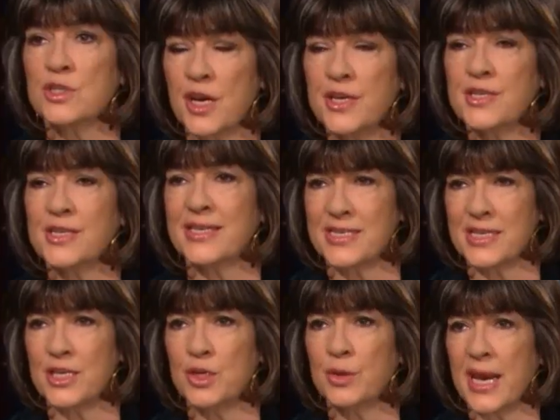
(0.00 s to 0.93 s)
going to
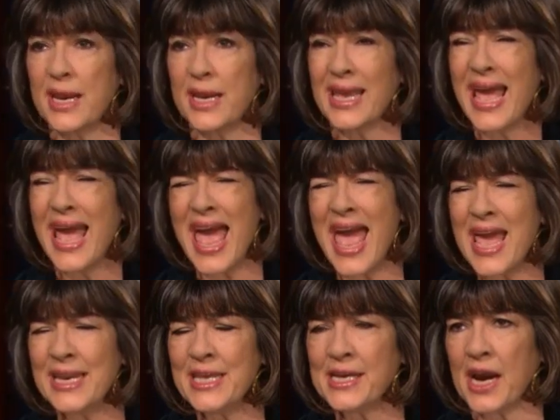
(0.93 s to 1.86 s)
continue getting
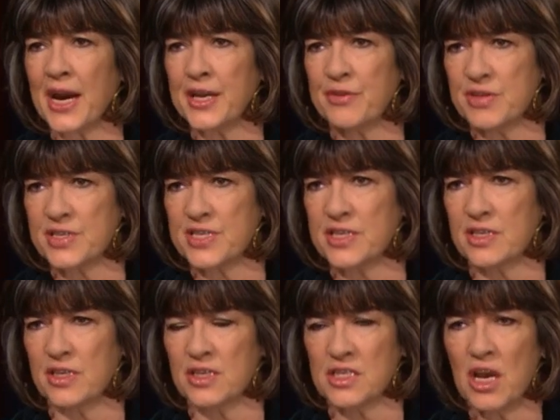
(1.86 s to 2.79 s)
any kind of
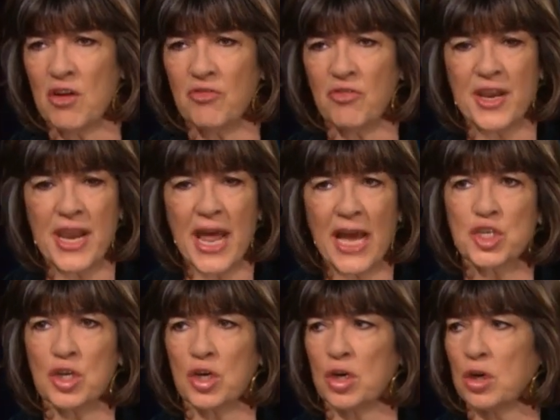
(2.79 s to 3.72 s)
assistance,
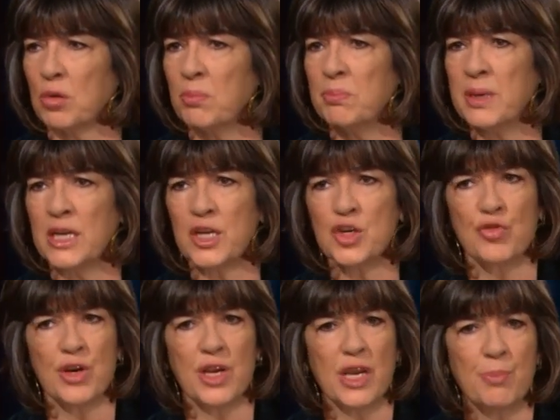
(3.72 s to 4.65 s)
financial,
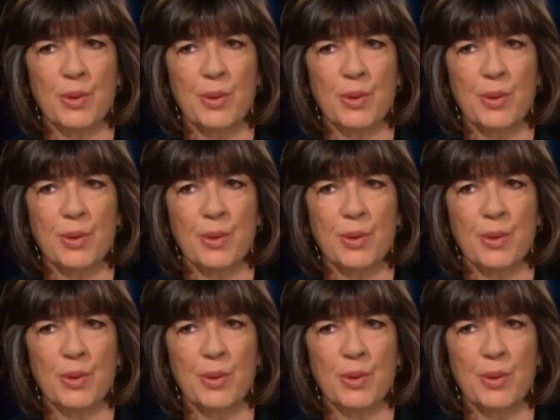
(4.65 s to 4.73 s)
military,